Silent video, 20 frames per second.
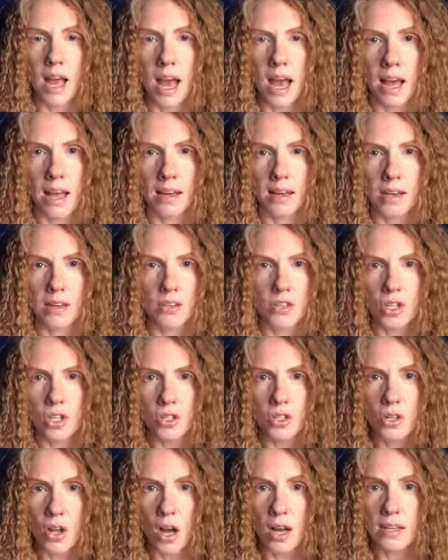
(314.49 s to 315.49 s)
and
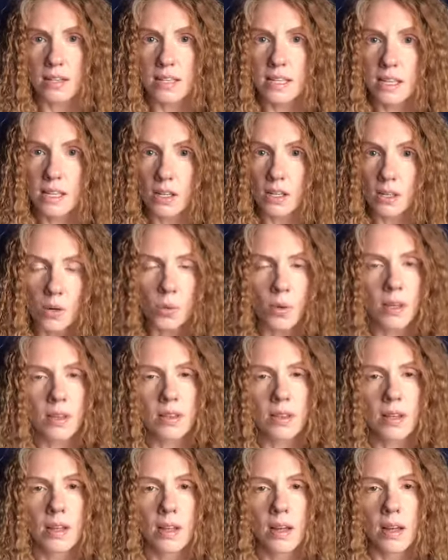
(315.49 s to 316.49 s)
just not deal
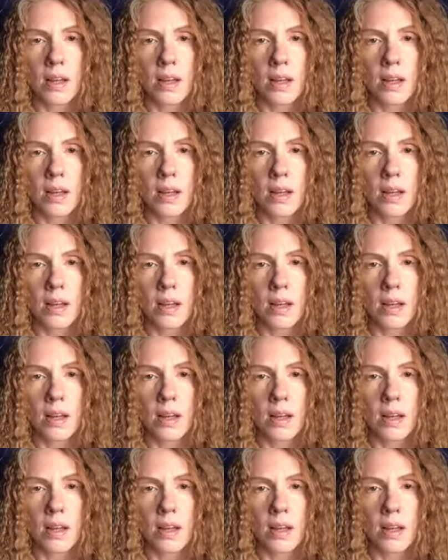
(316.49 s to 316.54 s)
with